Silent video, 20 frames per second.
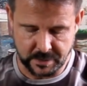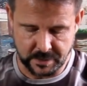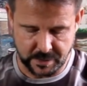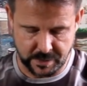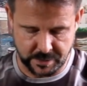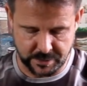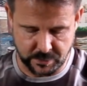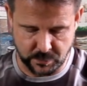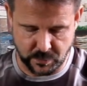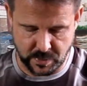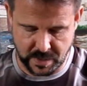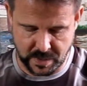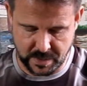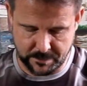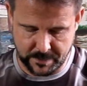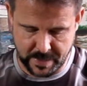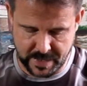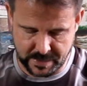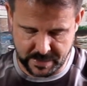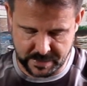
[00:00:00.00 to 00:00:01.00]
and you want to
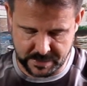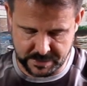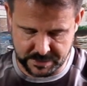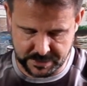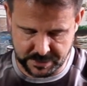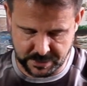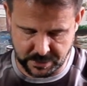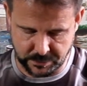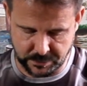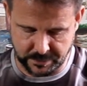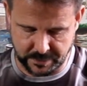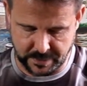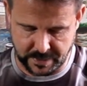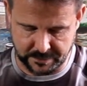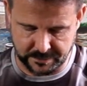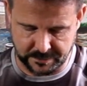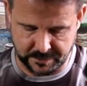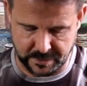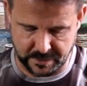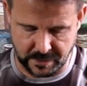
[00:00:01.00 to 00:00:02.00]
make it so
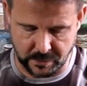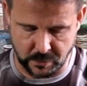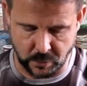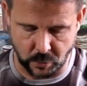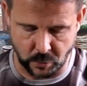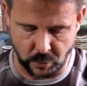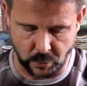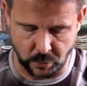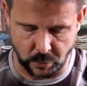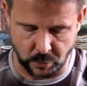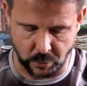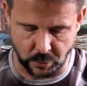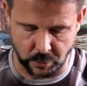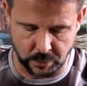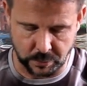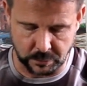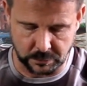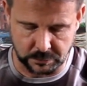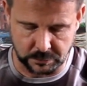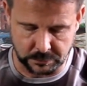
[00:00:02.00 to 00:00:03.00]
that the
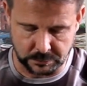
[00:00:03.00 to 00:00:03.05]
hole